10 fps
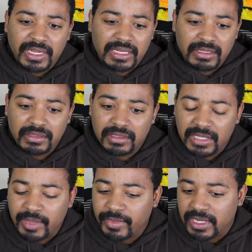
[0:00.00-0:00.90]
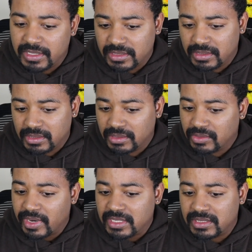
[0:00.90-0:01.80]
and that man is
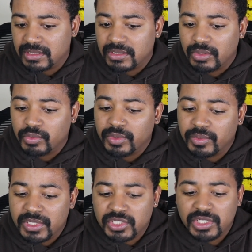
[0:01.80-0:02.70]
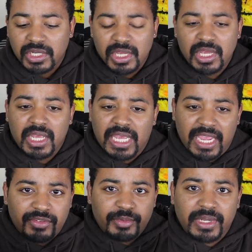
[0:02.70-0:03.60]
crazy, so we wish
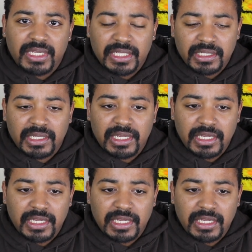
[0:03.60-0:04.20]
everybody,